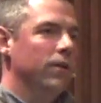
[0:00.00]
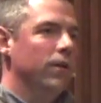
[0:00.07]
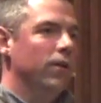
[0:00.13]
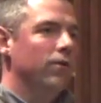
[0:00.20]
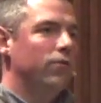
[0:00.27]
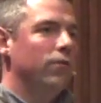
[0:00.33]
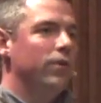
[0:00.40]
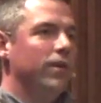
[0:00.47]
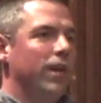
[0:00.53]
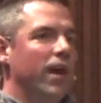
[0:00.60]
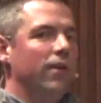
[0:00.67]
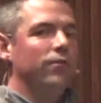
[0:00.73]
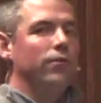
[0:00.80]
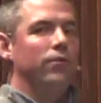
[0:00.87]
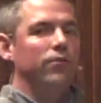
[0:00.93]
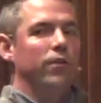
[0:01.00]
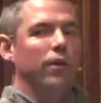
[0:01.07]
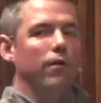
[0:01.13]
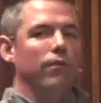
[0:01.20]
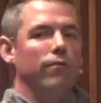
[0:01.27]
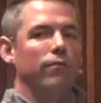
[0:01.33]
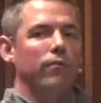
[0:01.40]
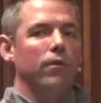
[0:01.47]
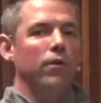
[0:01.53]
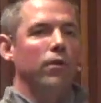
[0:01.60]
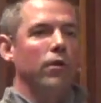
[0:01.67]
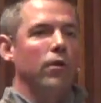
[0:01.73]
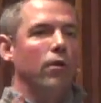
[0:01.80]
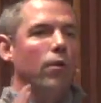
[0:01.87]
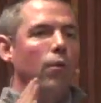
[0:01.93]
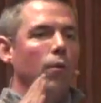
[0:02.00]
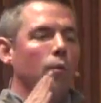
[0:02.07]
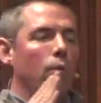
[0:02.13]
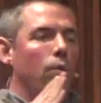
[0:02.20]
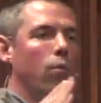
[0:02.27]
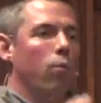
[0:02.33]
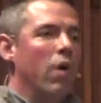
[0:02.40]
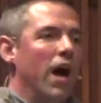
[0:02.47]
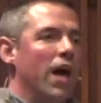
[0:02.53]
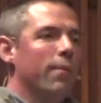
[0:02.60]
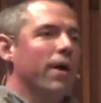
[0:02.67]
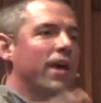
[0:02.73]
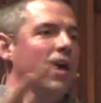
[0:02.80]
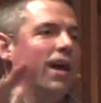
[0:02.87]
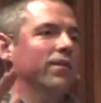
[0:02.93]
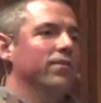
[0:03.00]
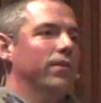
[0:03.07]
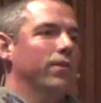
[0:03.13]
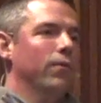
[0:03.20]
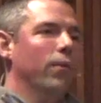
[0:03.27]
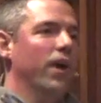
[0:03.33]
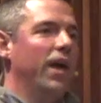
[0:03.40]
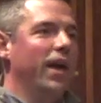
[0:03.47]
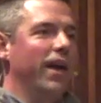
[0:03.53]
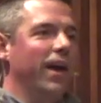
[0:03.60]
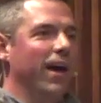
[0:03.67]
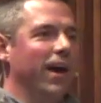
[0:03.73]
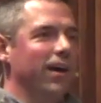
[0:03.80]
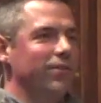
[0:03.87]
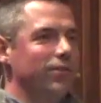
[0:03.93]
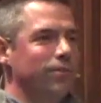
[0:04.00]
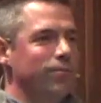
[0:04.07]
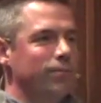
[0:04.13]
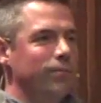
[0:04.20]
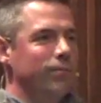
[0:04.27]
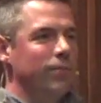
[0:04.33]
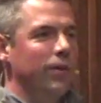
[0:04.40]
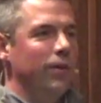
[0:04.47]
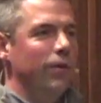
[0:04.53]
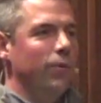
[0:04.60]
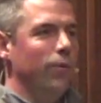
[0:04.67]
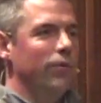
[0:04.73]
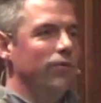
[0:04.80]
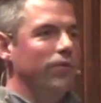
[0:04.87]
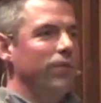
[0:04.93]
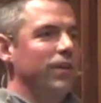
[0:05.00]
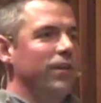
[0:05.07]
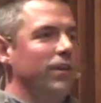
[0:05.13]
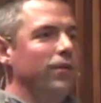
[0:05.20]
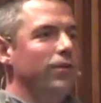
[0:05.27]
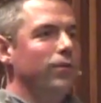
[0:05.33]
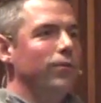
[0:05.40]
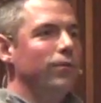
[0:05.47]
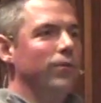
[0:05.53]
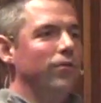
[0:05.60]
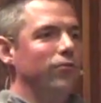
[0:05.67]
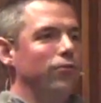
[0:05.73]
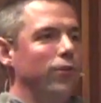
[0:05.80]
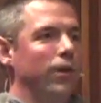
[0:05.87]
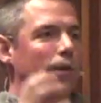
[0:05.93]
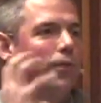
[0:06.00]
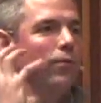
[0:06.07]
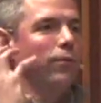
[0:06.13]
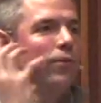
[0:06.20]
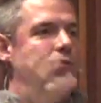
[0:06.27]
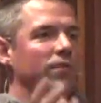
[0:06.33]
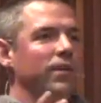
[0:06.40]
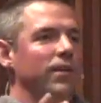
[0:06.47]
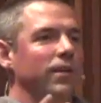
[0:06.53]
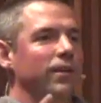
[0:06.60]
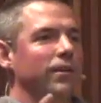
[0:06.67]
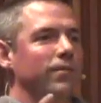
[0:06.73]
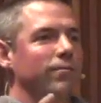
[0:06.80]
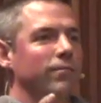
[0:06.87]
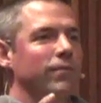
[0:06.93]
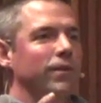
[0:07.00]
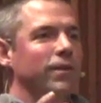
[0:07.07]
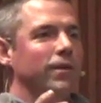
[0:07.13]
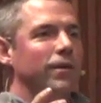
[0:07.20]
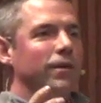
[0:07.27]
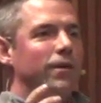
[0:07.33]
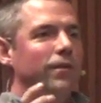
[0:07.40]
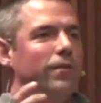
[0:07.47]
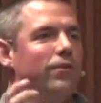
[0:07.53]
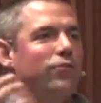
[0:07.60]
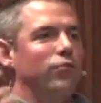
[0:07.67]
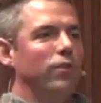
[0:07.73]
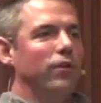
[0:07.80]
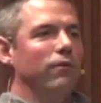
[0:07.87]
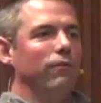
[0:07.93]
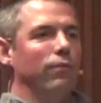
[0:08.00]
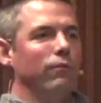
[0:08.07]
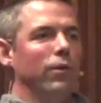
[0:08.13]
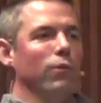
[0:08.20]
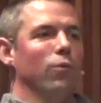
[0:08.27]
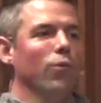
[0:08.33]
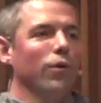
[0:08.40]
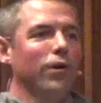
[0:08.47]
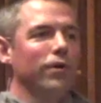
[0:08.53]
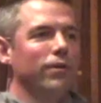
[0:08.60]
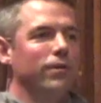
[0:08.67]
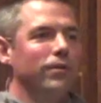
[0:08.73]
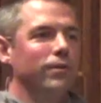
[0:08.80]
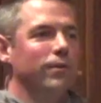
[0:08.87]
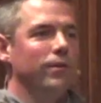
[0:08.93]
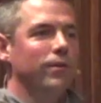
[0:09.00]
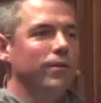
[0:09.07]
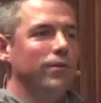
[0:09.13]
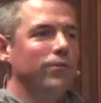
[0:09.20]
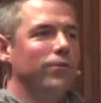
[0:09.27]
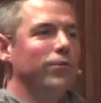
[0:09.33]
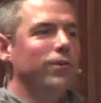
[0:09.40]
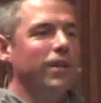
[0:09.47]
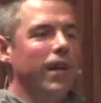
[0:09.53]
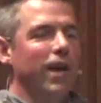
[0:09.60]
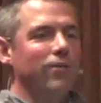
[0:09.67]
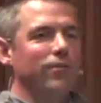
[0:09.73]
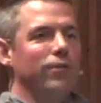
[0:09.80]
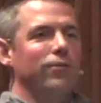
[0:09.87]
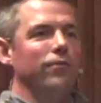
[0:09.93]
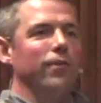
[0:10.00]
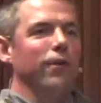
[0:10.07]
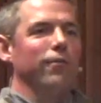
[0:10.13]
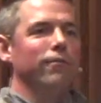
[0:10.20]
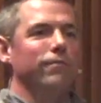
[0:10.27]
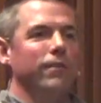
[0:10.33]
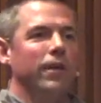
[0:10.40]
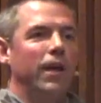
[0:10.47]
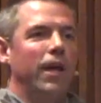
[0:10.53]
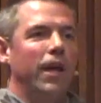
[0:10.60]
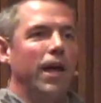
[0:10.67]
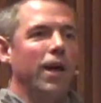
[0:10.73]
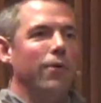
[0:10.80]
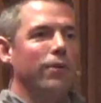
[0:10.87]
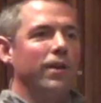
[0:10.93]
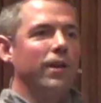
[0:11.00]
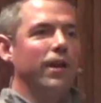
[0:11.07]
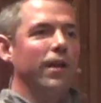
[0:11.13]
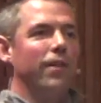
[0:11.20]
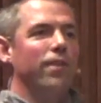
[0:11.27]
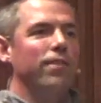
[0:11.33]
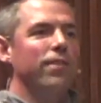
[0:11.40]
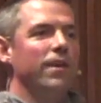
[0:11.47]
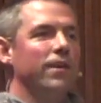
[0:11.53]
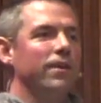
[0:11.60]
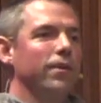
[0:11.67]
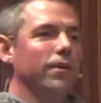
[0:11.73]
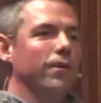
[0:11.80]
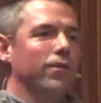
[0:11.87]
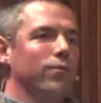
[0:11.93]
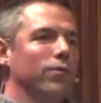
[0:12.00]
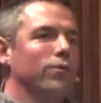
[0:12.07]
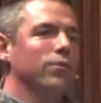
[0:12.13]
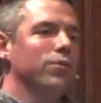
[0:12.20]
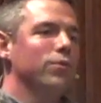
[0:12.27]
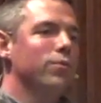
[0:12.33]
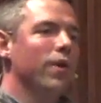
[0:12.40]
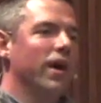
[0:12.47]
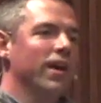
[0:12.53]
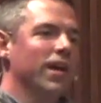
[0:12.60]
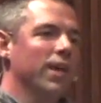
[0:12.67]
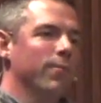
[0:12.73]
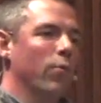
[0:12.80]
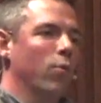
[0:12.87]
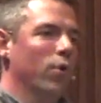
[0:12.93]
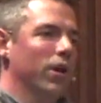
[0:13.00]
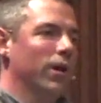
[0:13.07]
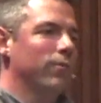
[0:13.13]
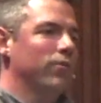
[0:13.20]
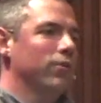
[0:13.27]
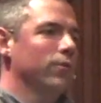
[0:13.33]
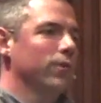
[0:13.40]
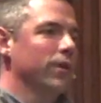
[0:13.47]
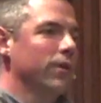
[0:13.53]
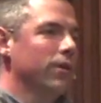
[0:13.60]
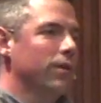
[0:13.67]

So you can ask yourself, why am I acting the way I act? What's the cue that's triggering the routine, that's triggering the reward? So you can ask yourself, how can I think through who I am and what I'm doing